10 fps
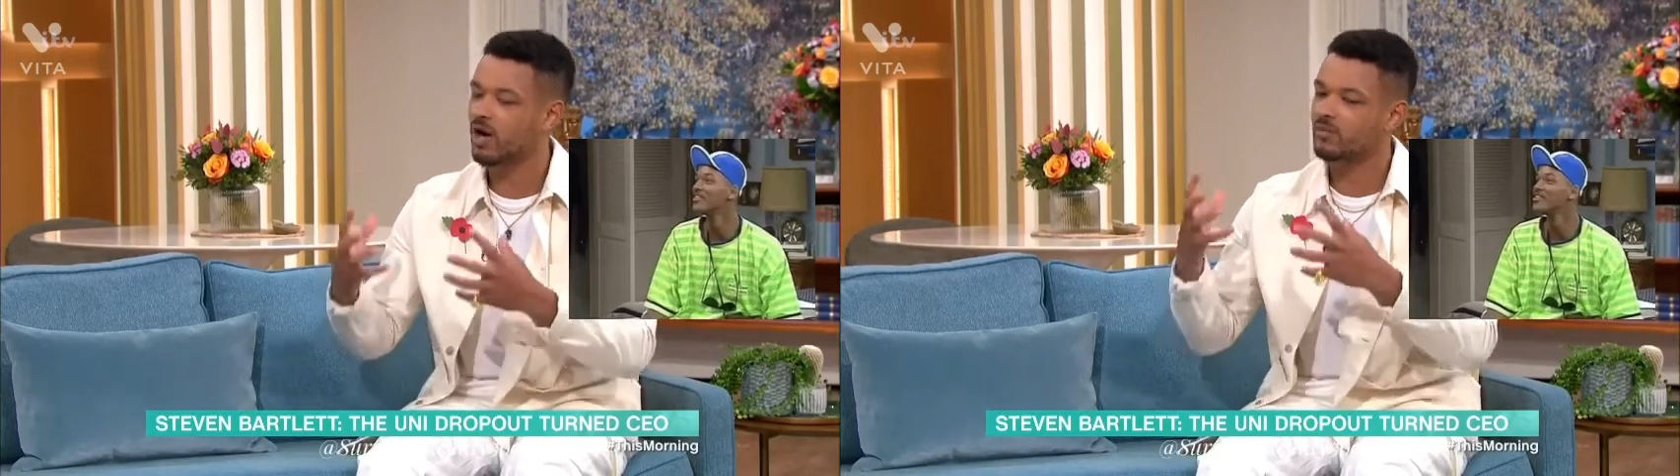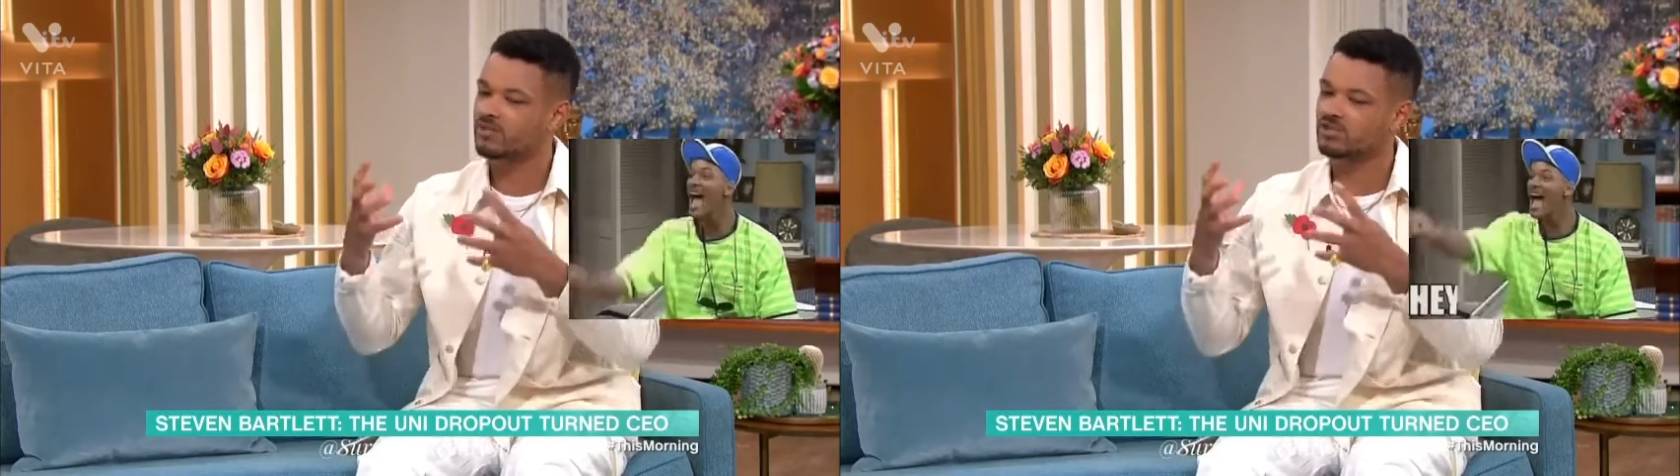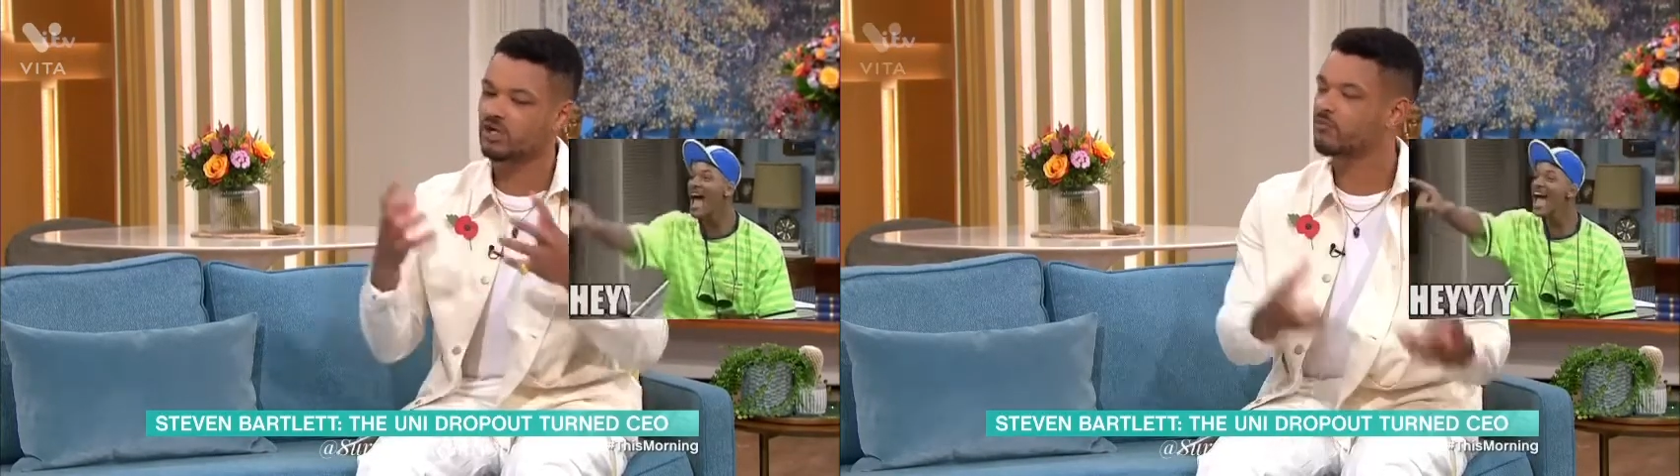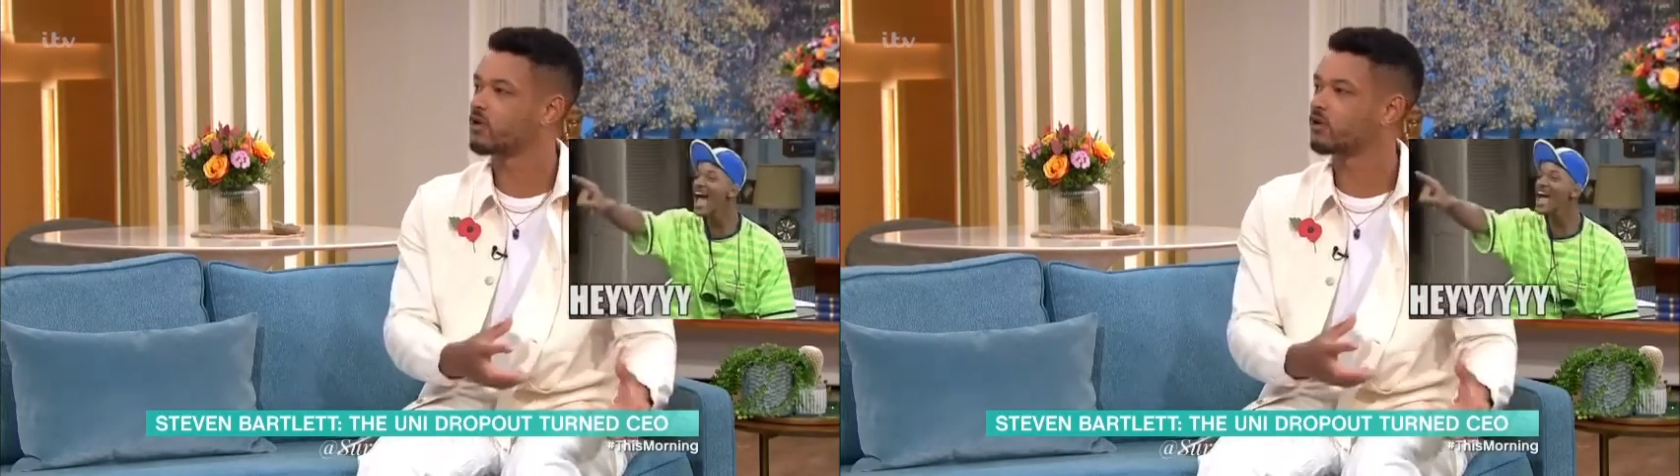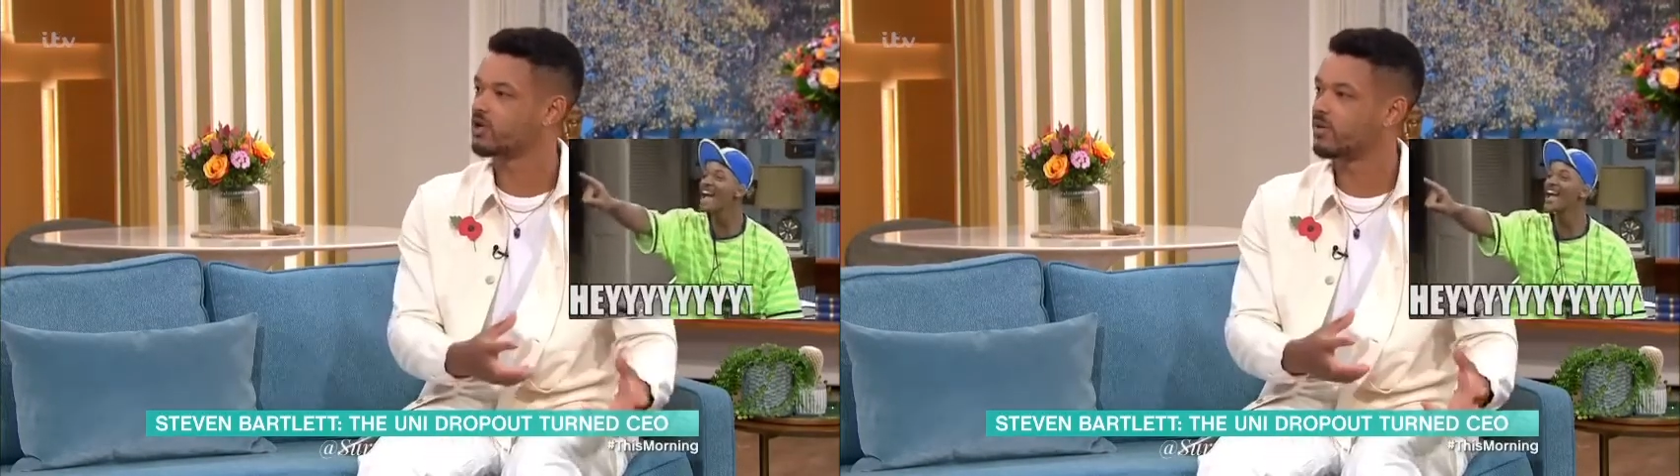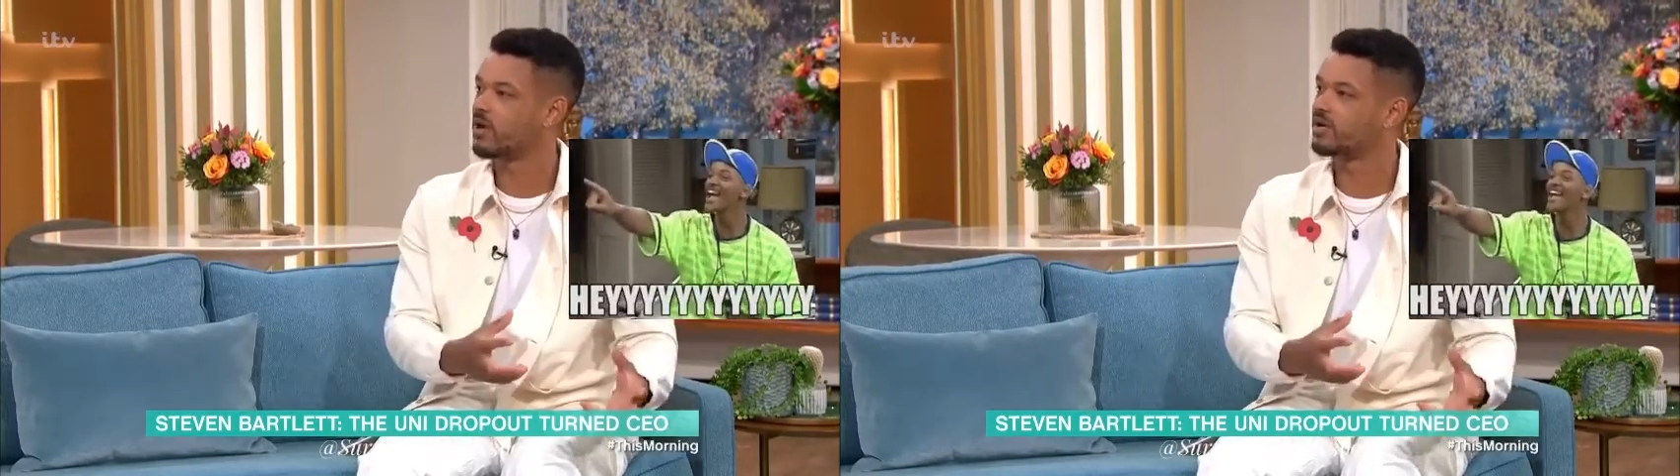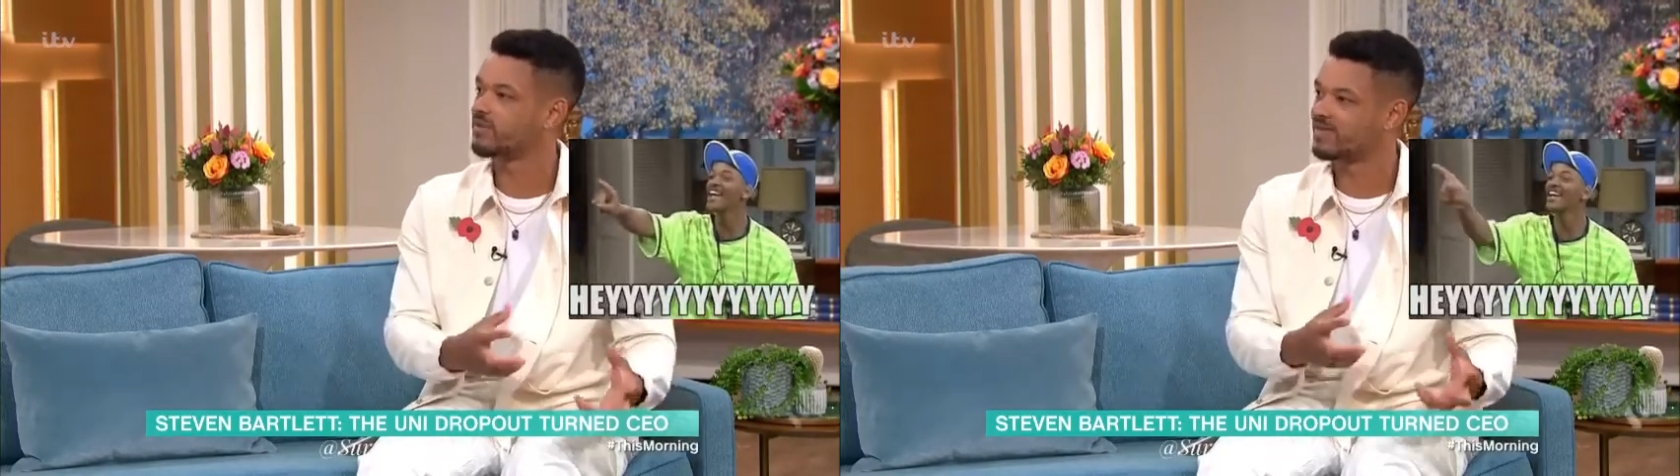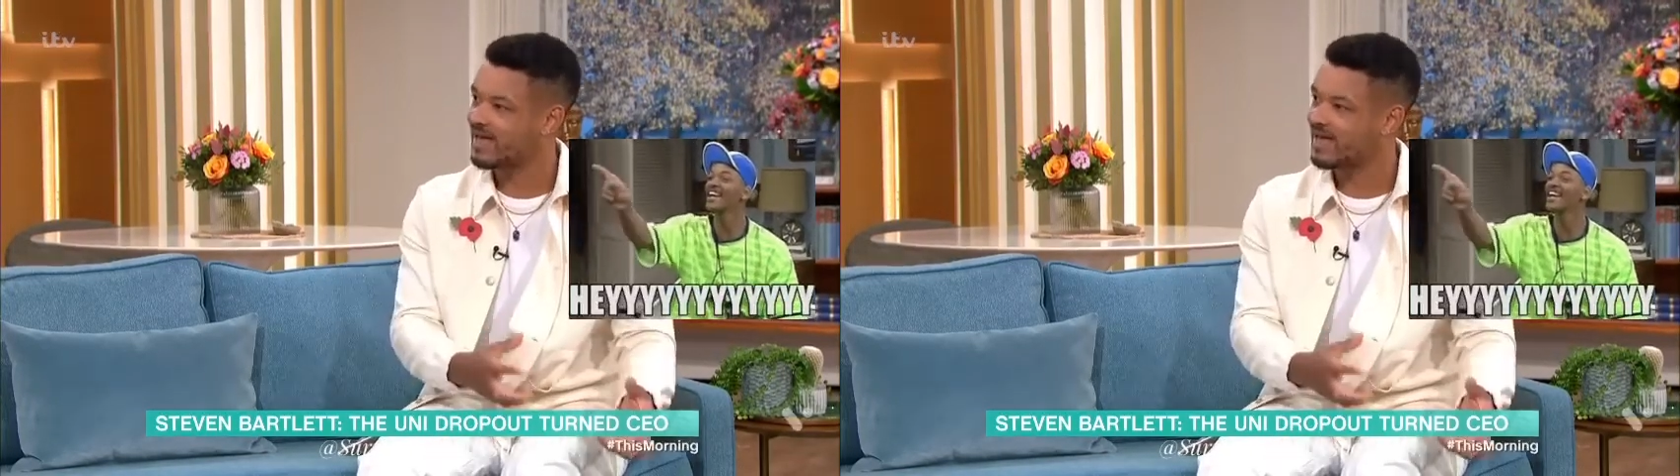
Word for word: I was so preoccupied with